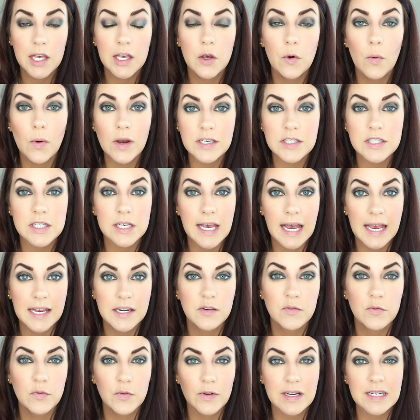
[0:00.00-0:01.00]
going to
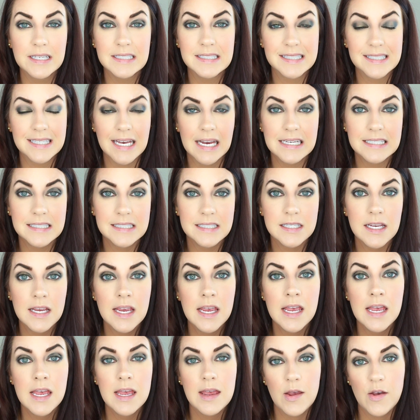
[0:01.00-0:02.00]
kind of reassess
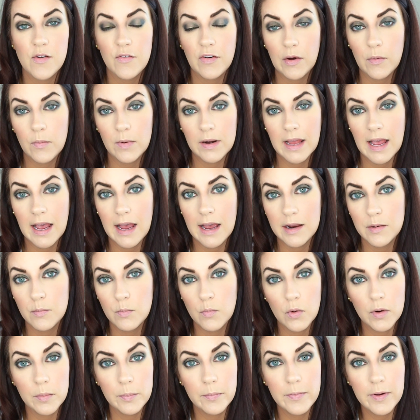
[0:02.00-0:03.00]
if I want to add
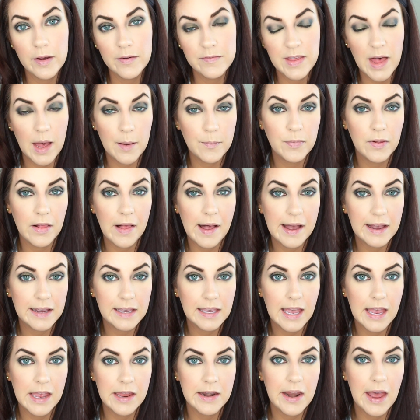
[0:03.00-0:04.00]
more of that
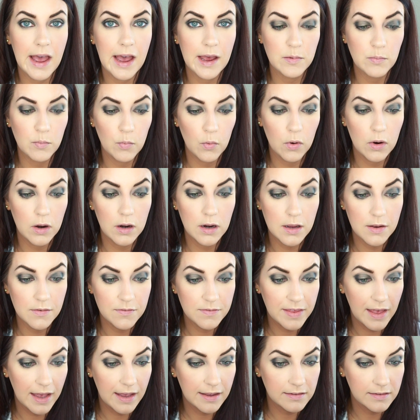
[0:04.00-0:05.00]
black and add more
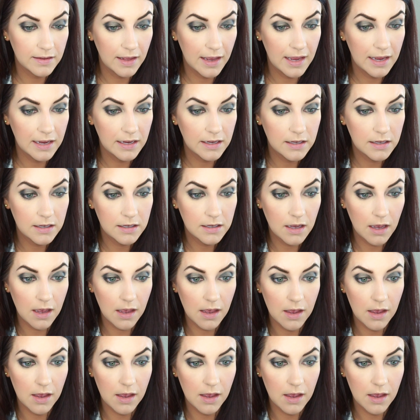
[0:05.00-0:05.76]
of that like